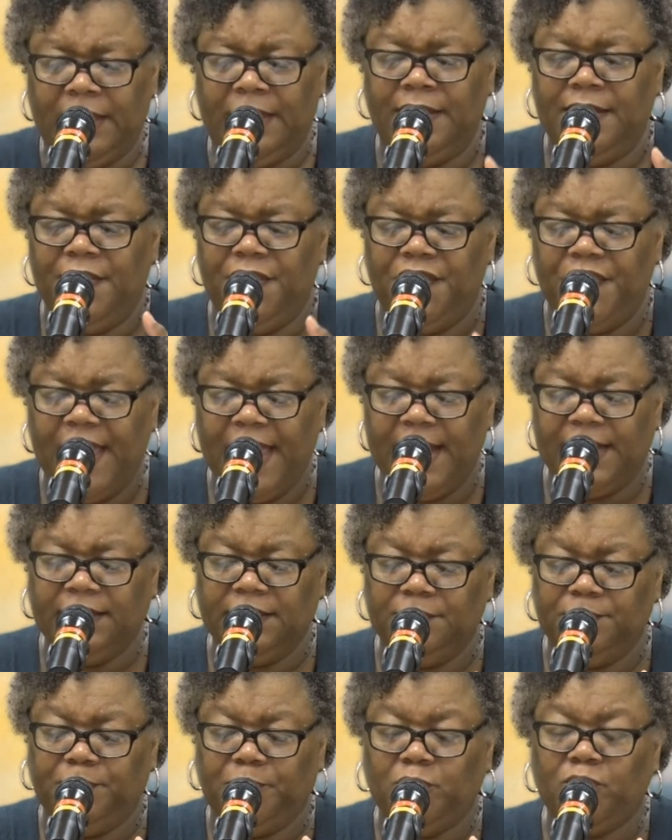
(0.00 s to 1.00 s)

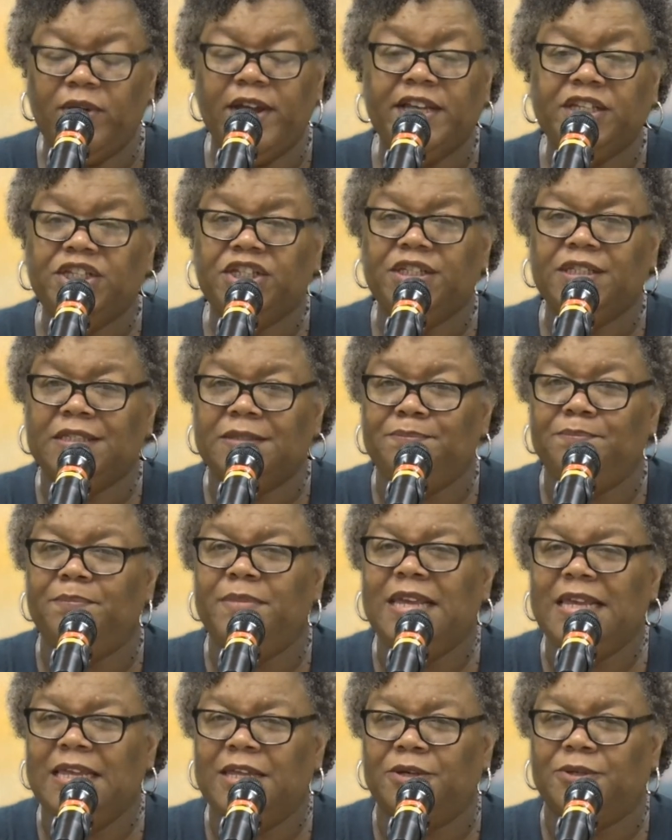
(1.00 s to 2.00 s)
that precious
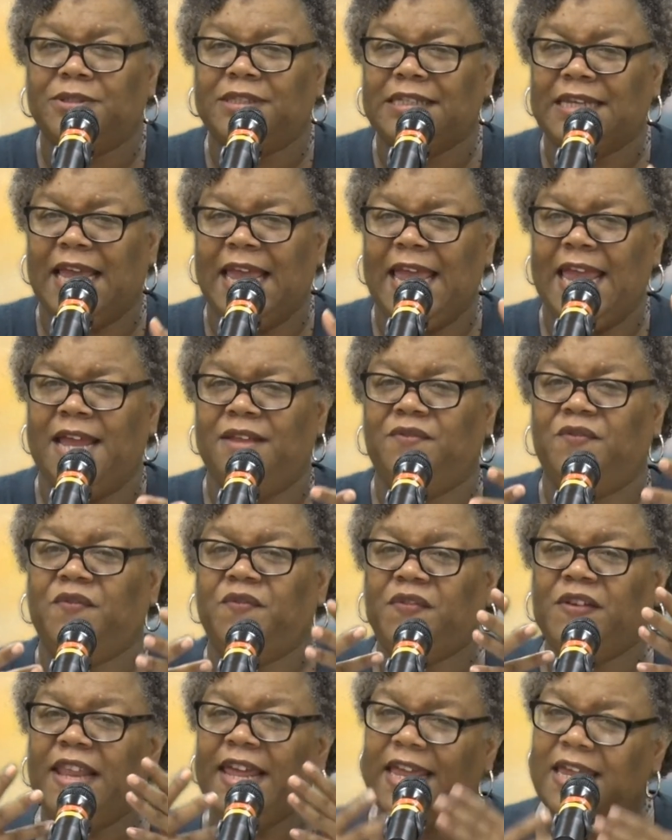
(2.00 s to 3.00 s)
meal to add
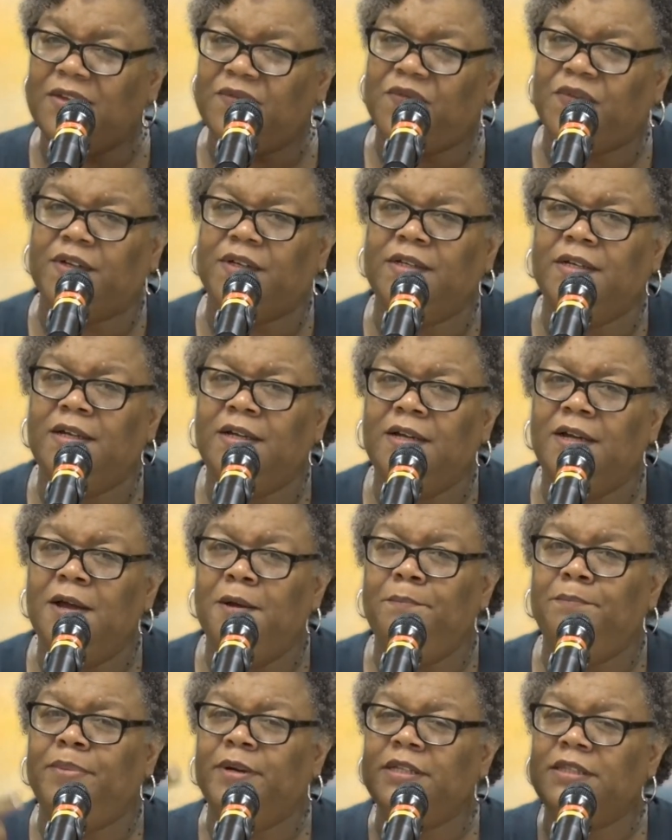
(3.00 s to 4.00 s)
flavor.
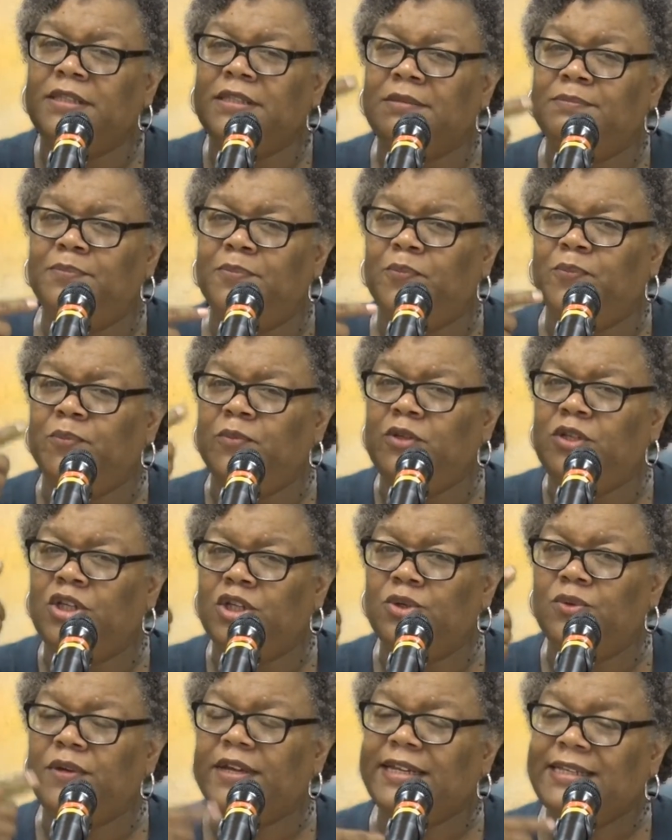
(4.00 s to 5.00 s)
But
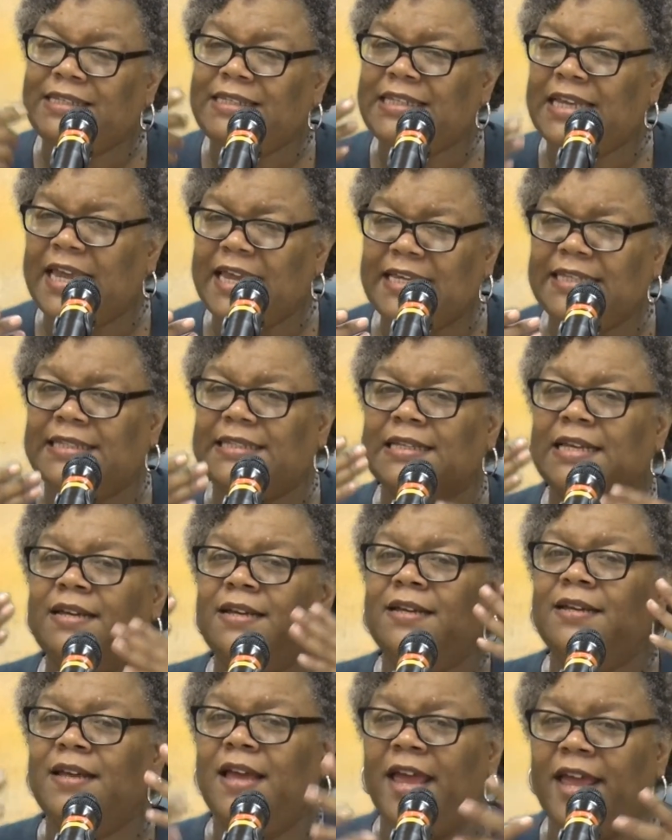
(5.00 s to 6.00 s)
you can
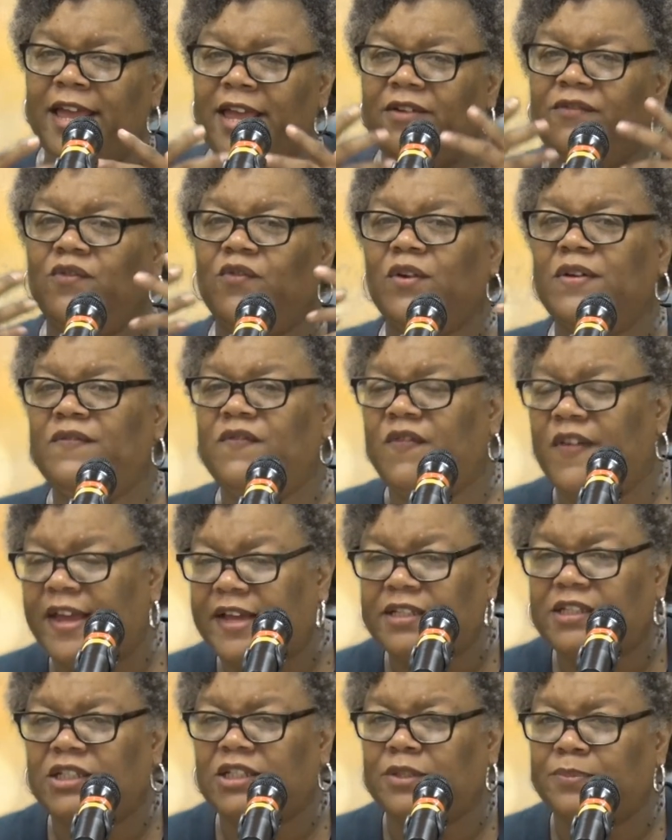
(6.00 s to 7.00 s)
taste every
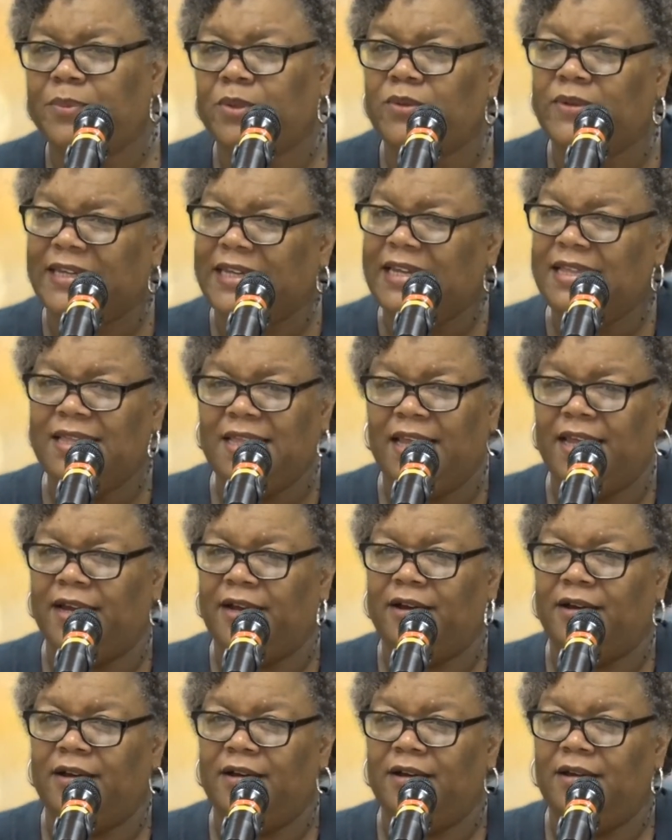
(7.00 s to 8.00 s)
vegetable in
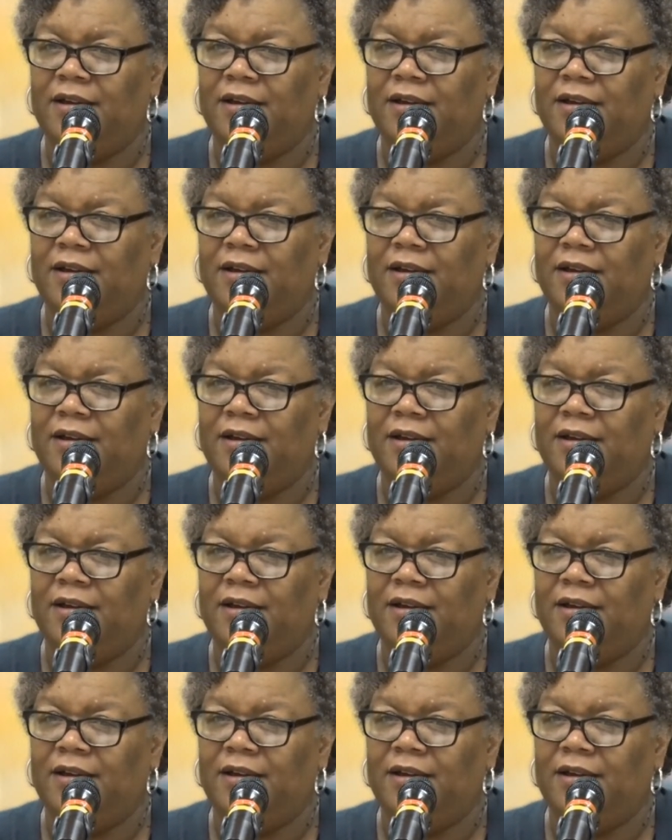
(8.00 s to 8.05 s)
there.